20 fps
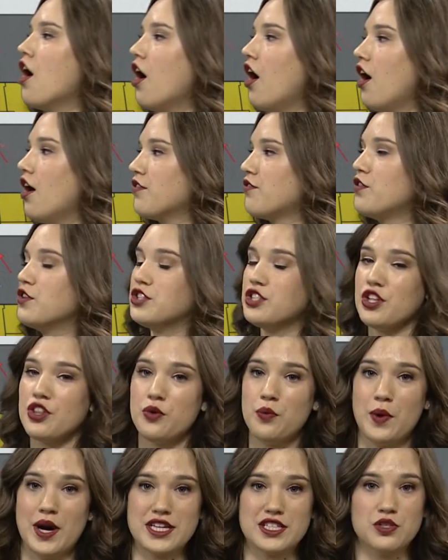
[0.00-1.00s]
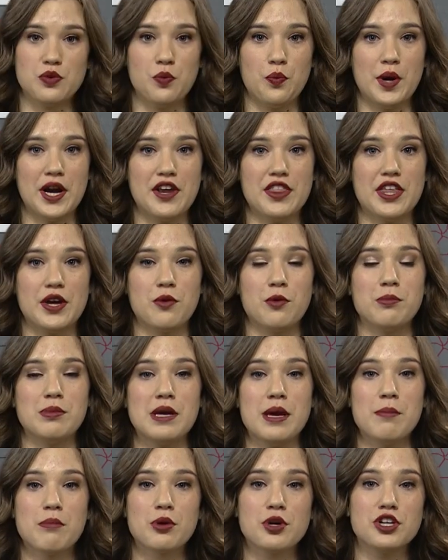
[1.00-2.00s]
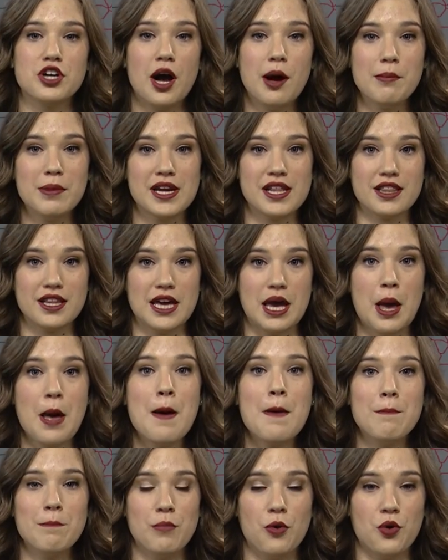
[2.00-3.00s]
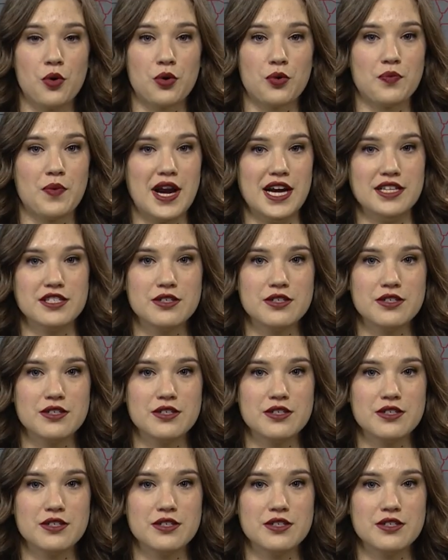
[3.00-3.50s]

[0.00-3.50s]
off to the west, where there will be predominantly more rain.